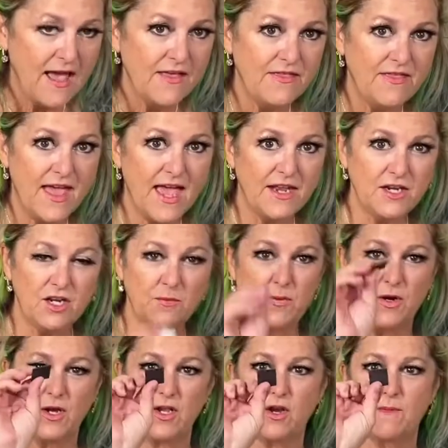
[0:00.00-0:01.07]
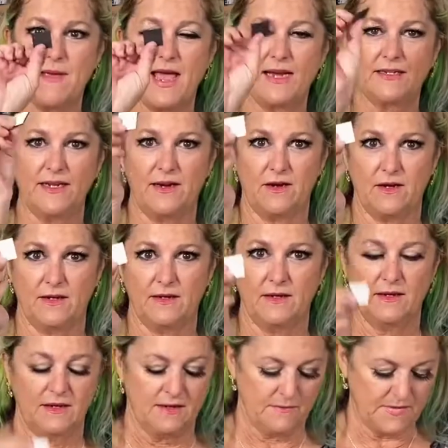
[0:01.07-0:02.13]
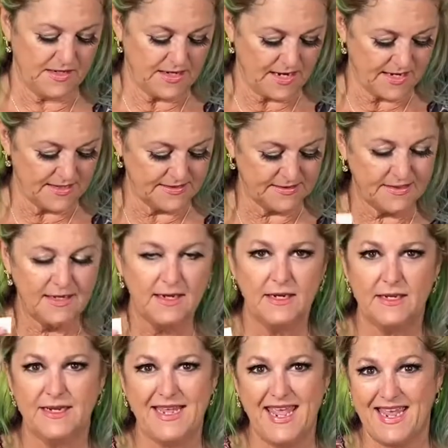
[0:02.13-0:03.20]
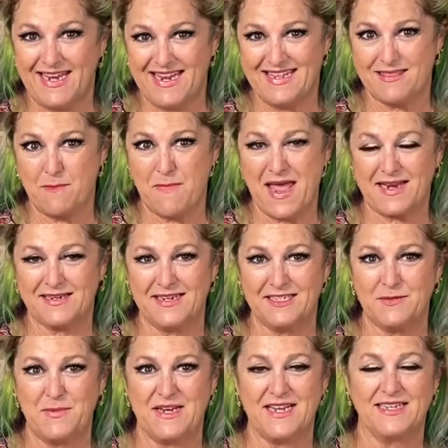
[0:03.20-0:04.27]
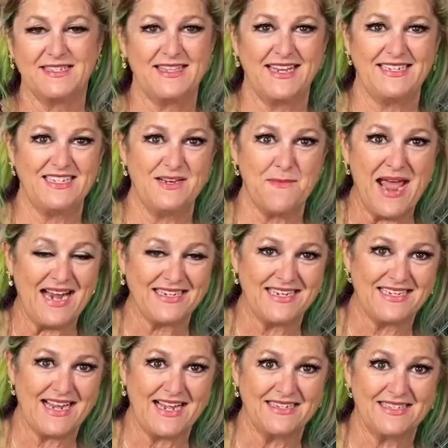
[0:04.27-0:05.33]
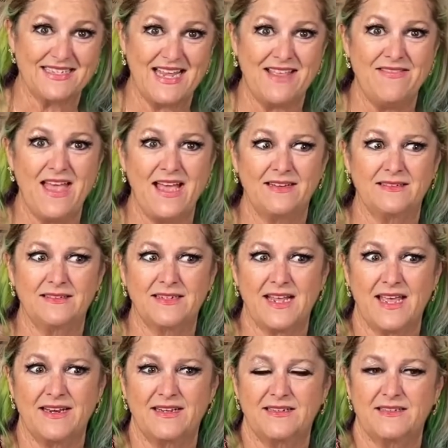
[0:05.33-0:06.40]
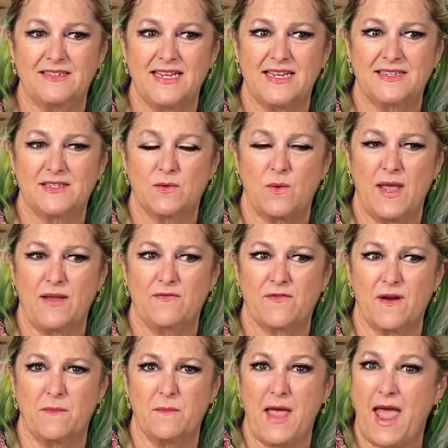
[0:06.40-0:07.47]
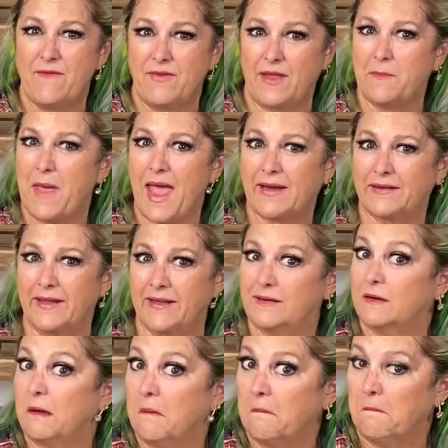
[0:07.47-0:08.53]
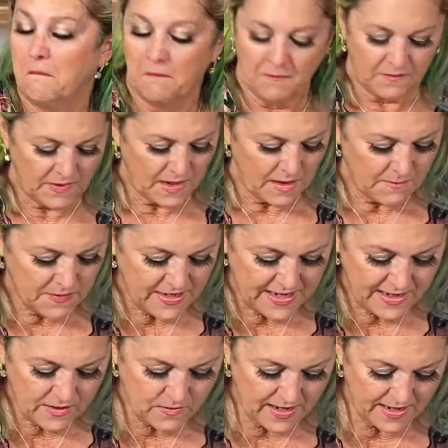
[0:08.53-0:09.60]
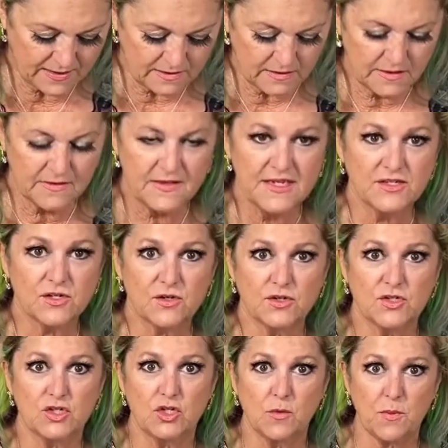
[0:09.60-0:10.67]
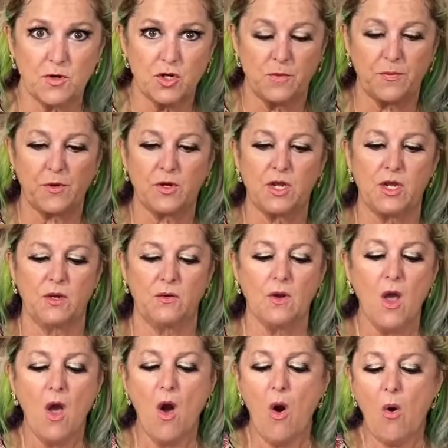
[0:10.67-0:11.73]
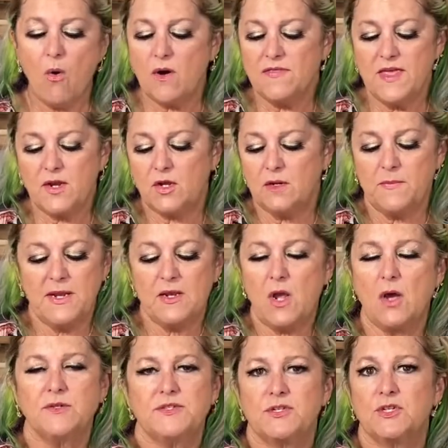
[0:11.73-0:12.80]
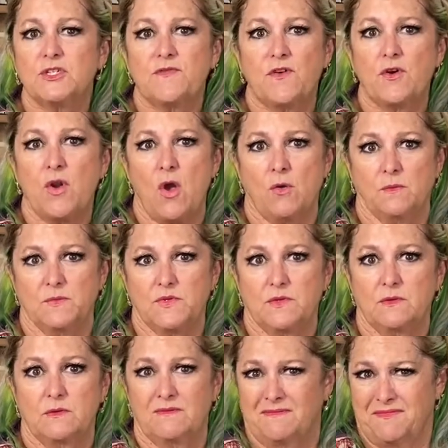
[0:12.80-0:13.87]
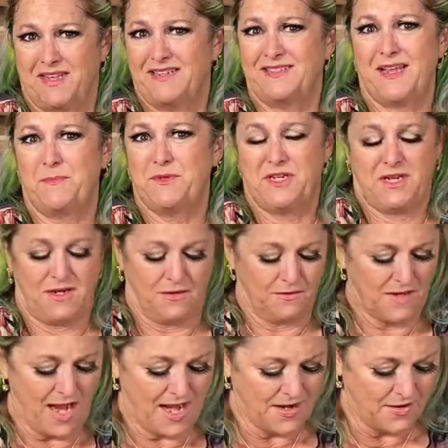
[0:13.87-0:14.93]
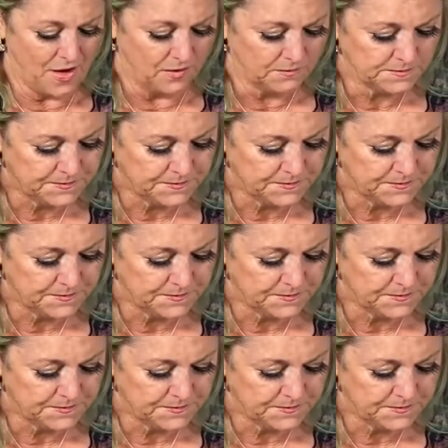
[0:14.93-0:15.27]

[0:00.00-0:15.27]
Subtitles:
then you put your magnet on, because you can't heat the magnets because they demagnetize, and that kind of takes away from having a magnet. But anyway, these are super duper cute, or they could be coasters for gnomes. It's up to you. I don't know.